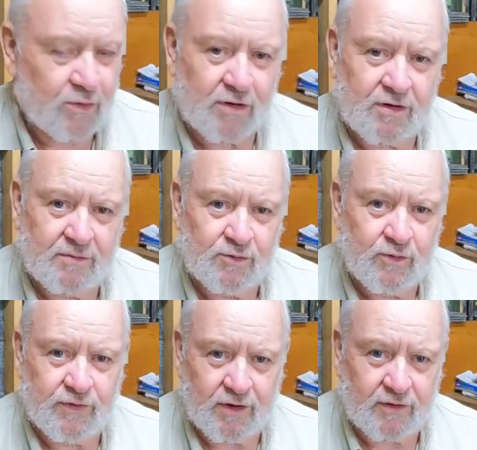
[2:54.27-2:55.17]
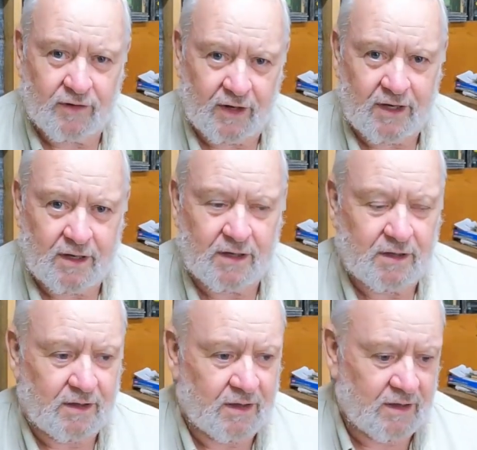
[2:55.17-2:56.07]
going to move here to the lake.
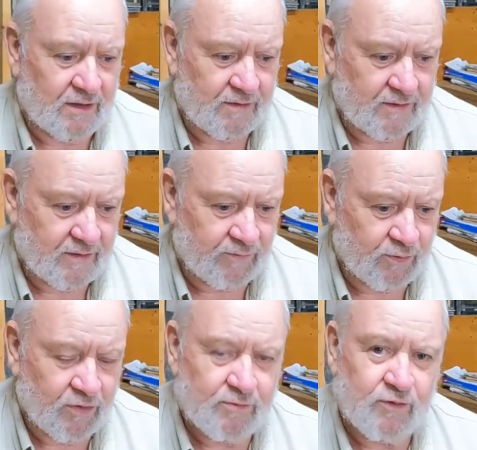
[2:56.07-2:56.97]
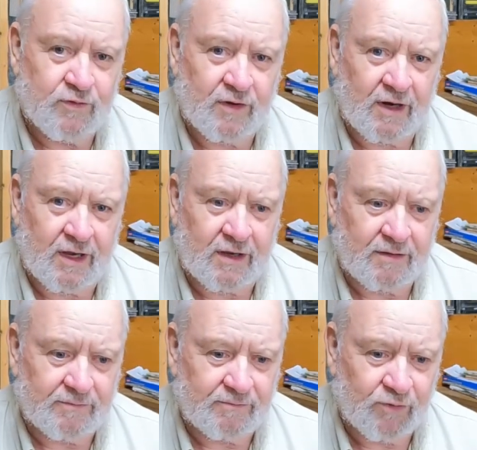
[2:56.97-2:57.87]
If we're going to move to the lake,